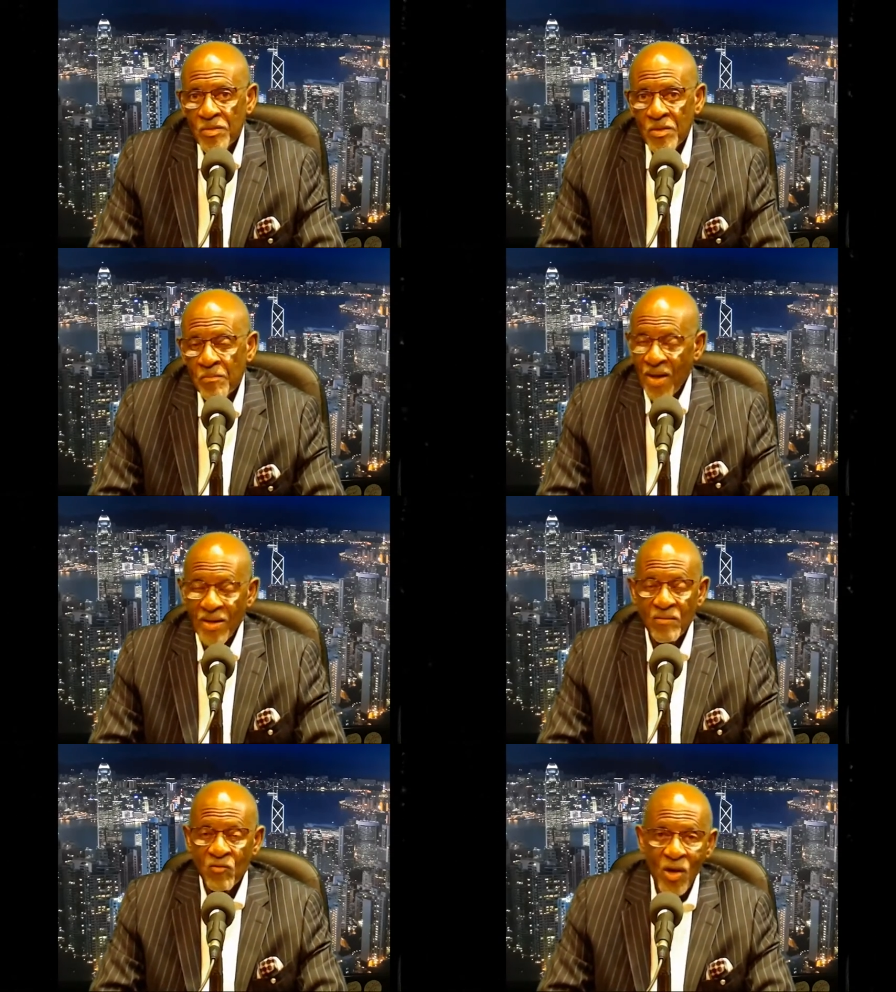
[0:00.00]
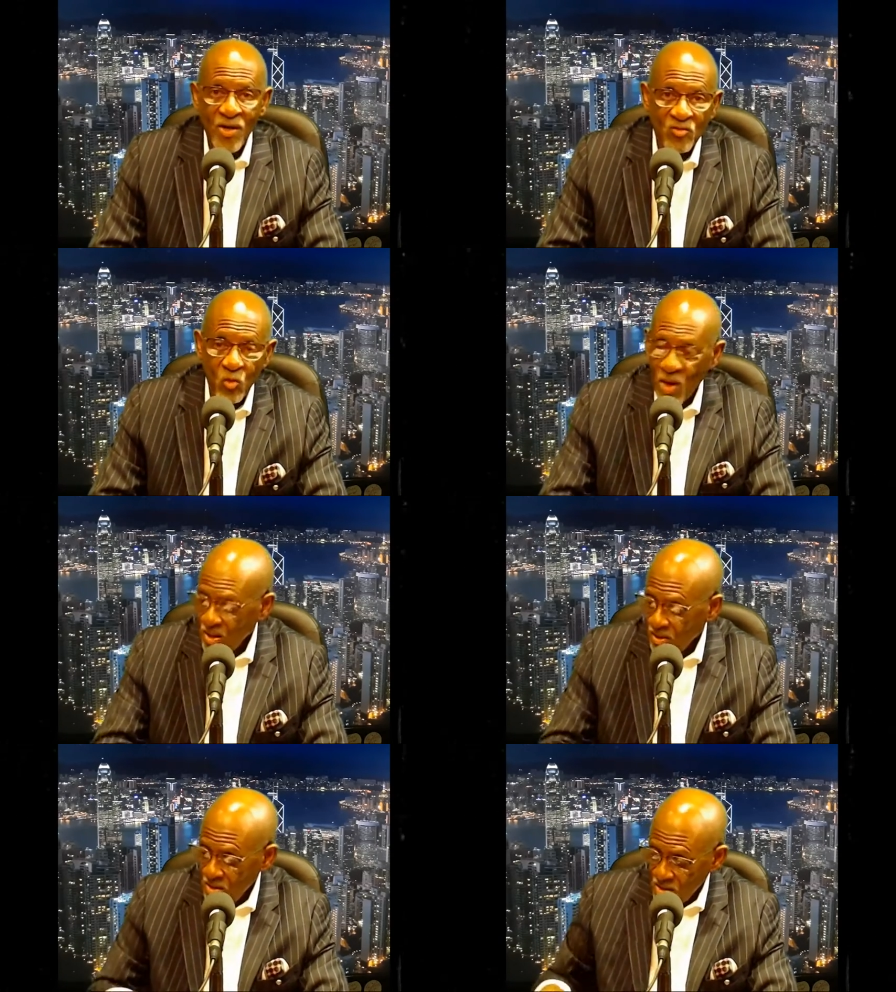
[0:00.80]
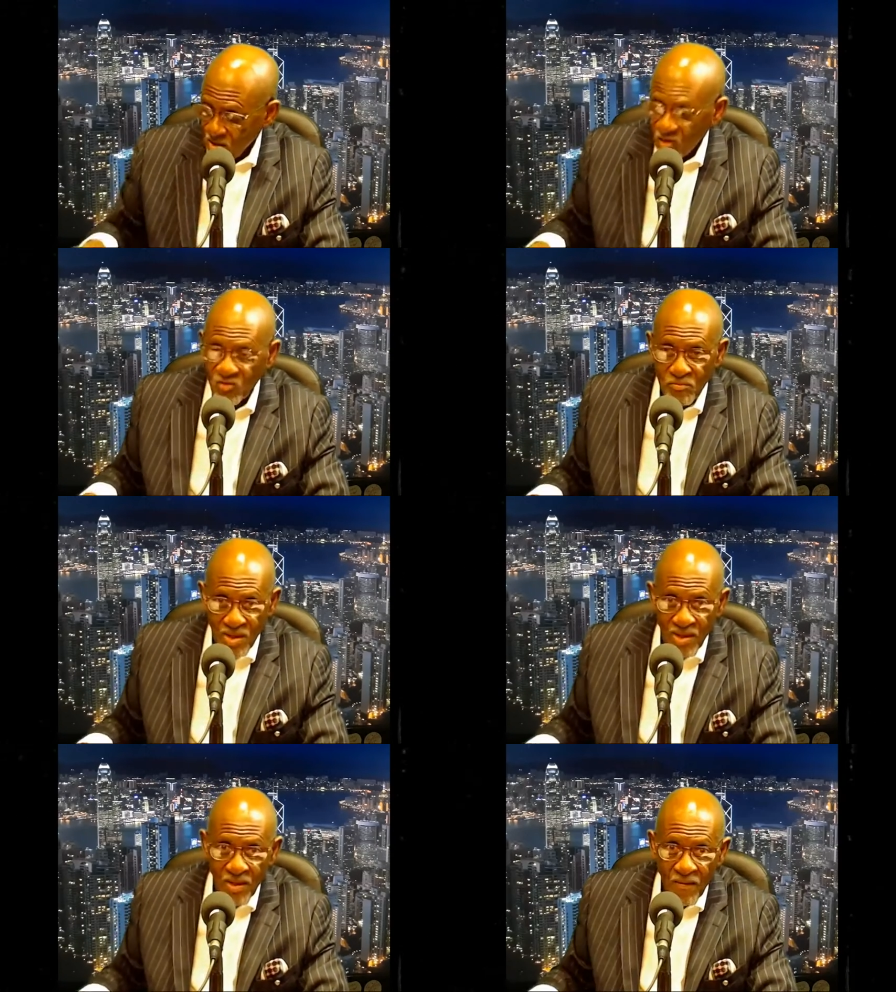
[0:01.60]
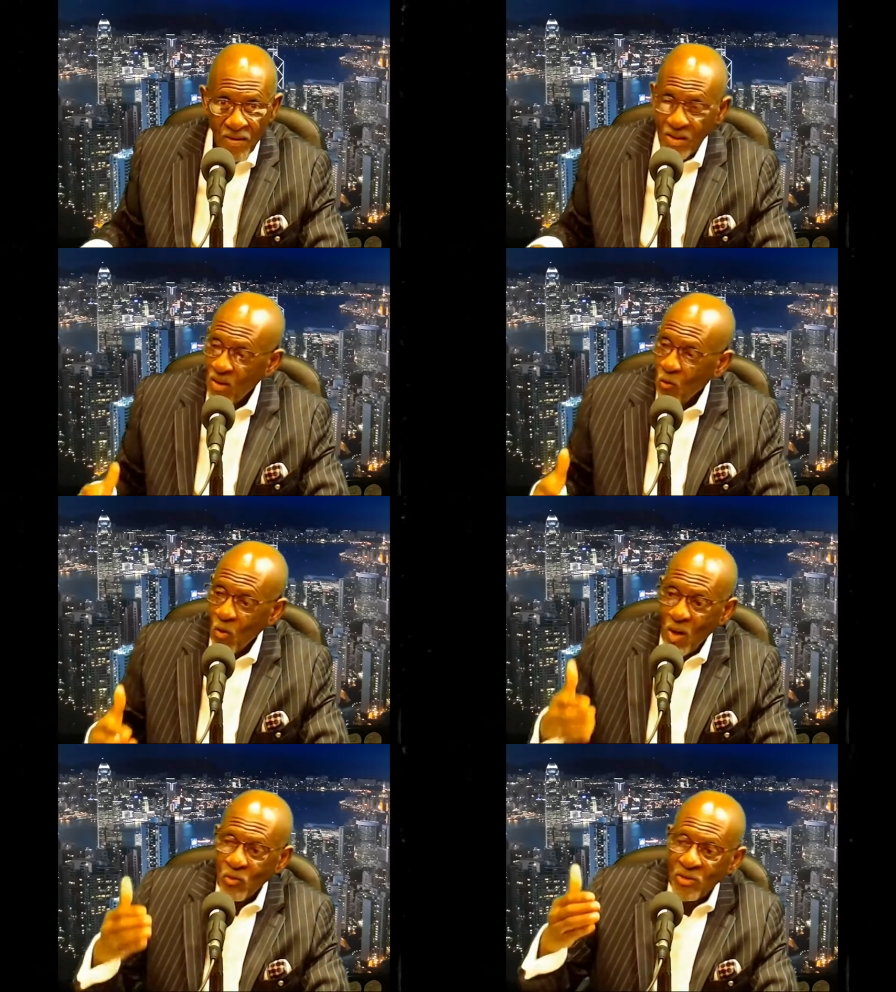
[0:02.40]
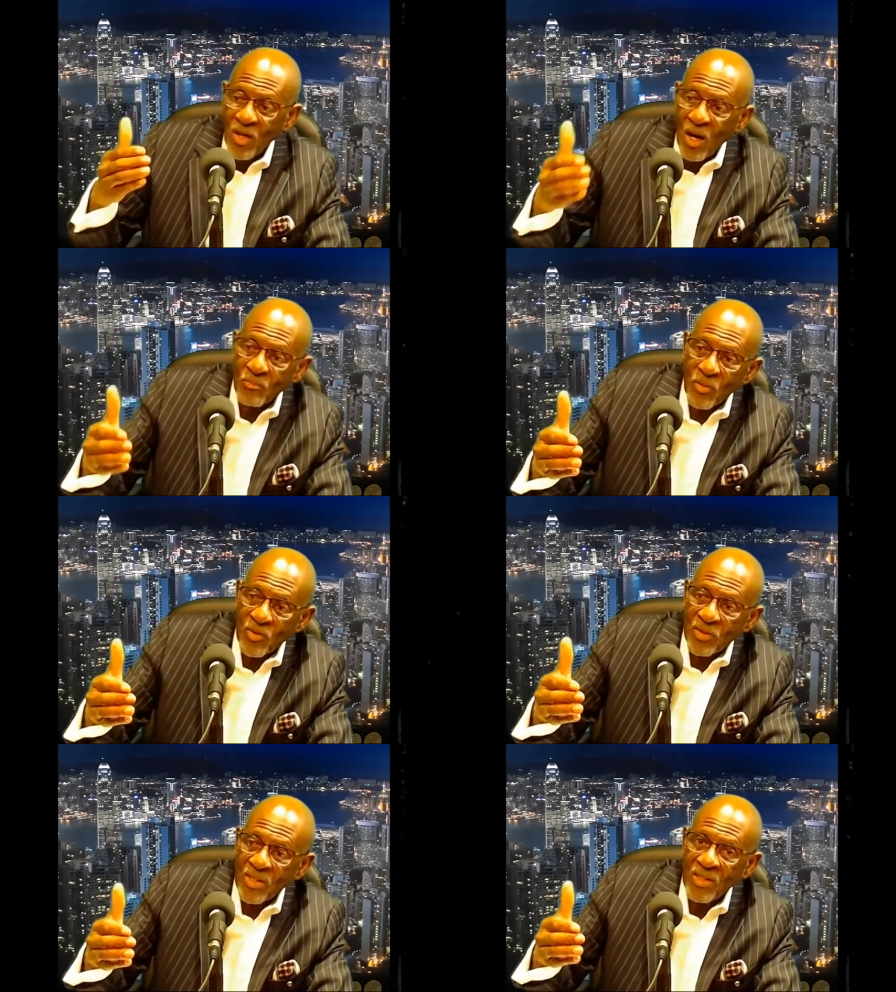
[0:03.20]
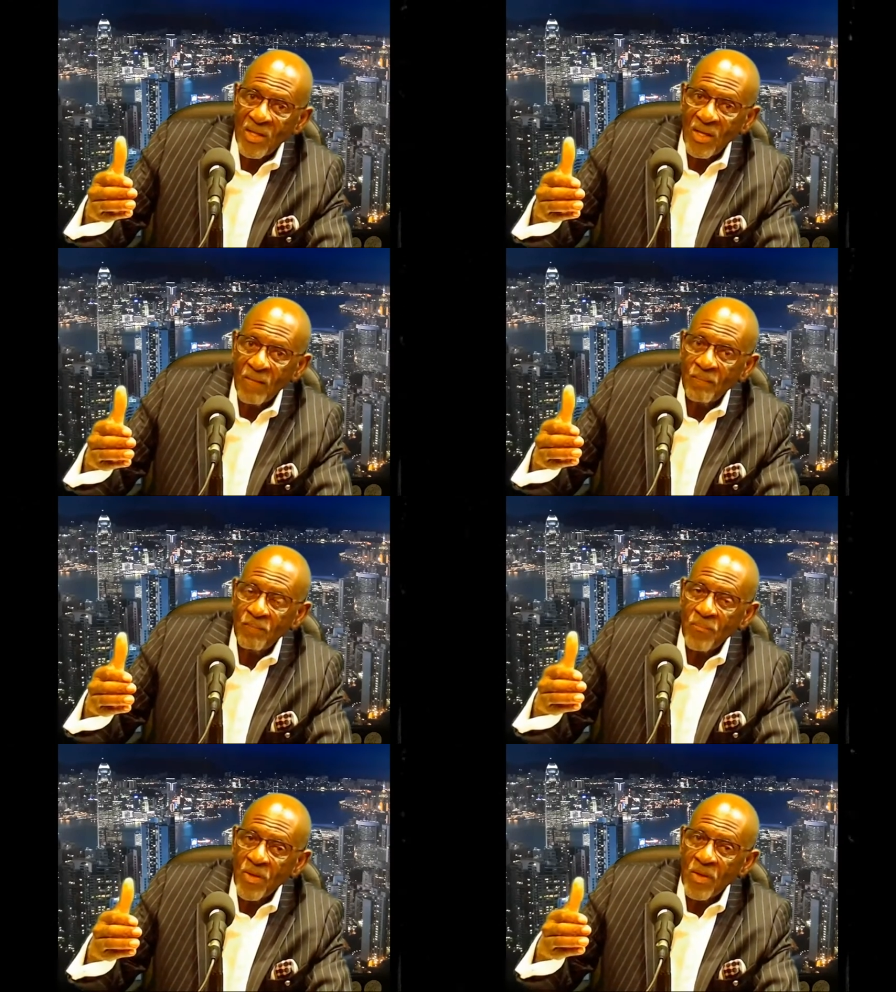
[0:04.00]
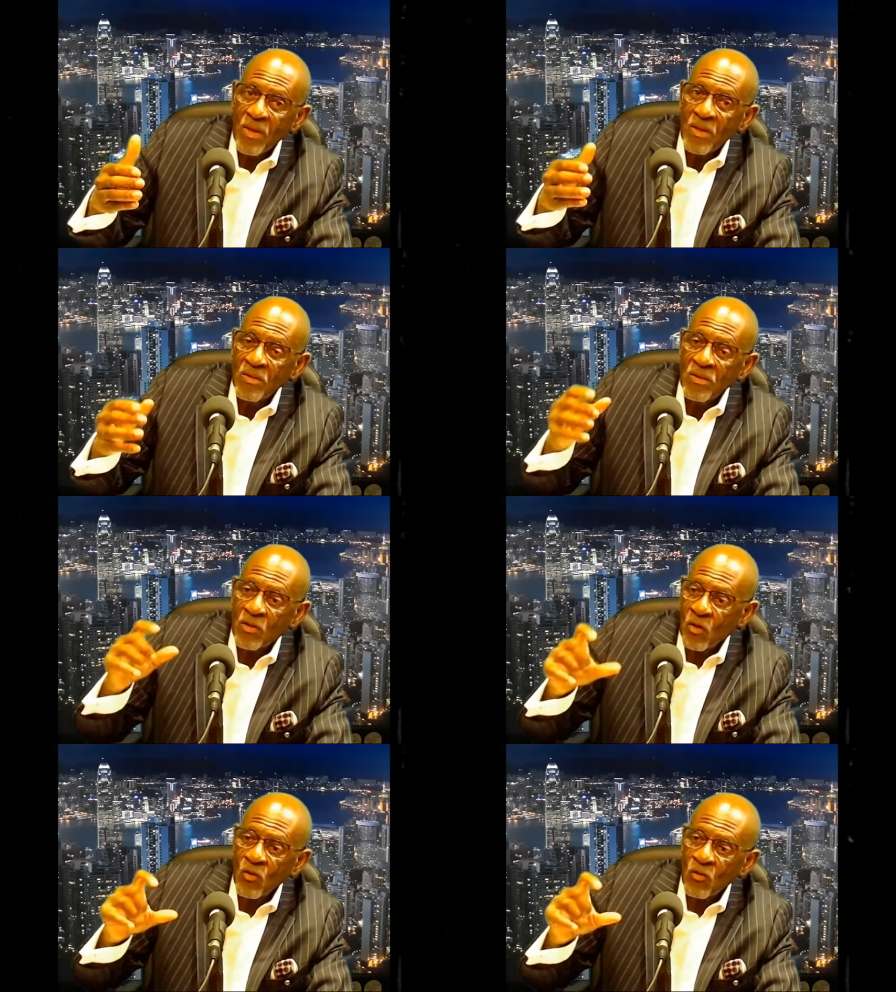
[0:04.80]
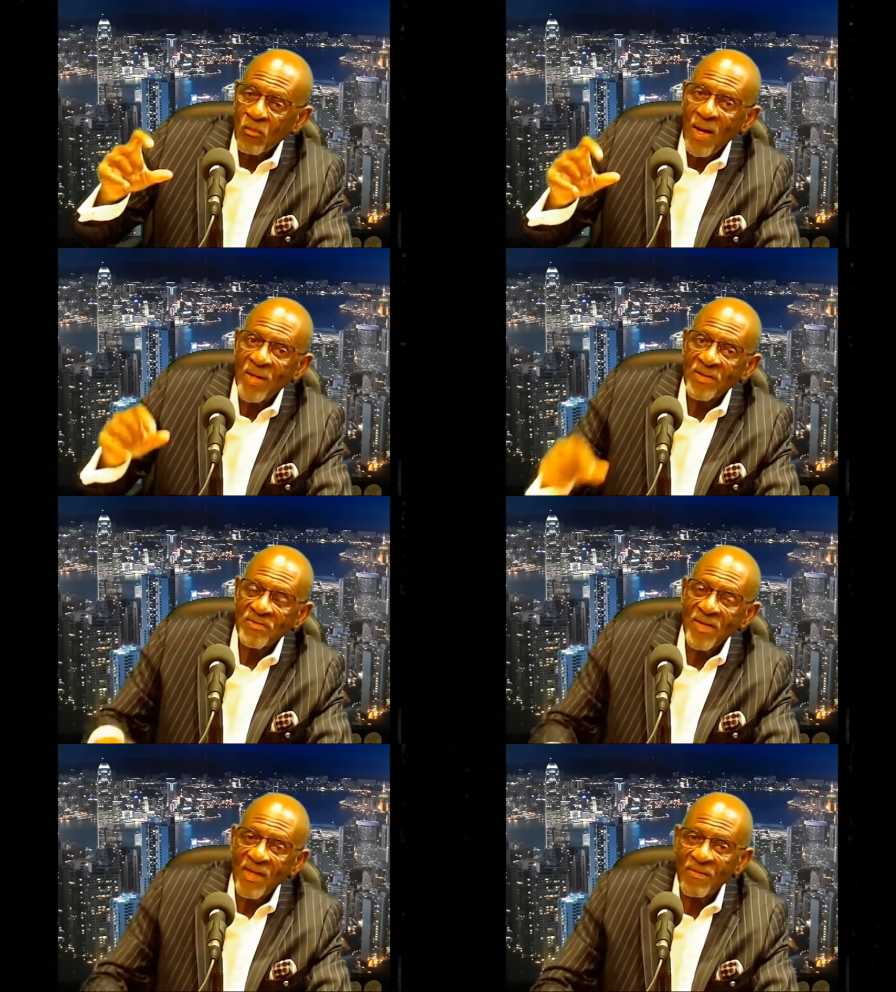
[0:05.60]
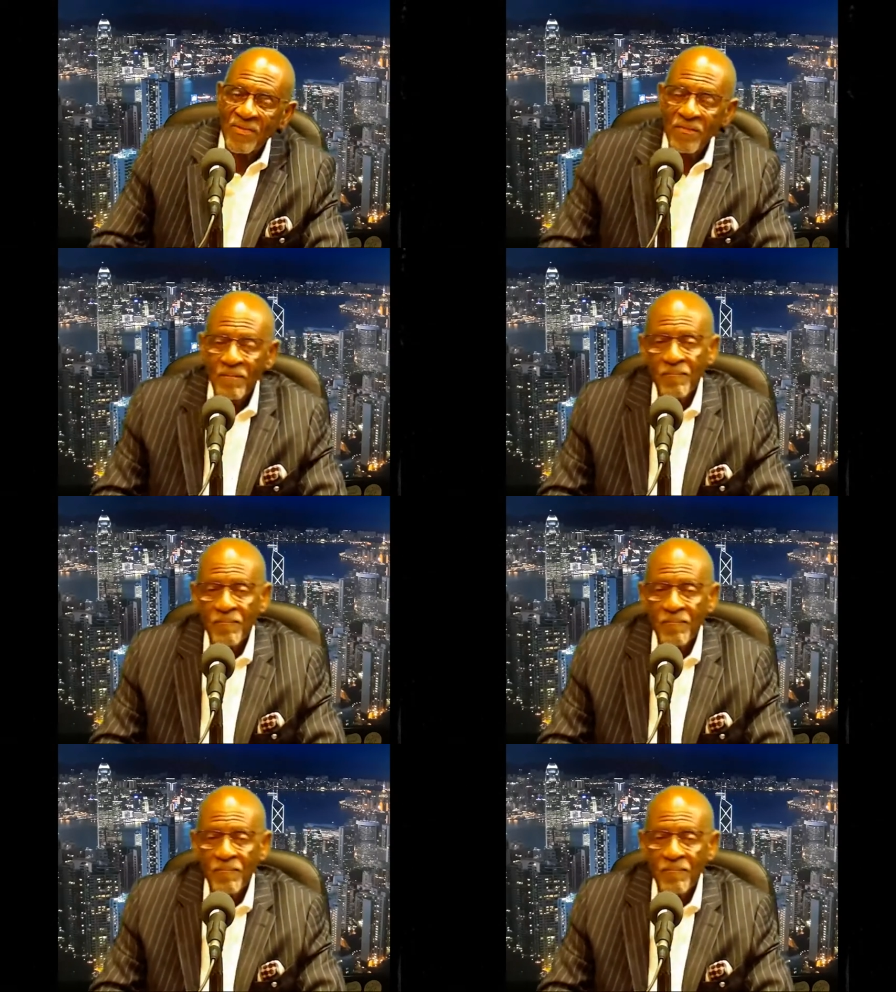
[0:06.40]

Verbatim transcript: the body of Christ. Why? Because many, why would God put in there the carnal mind is death?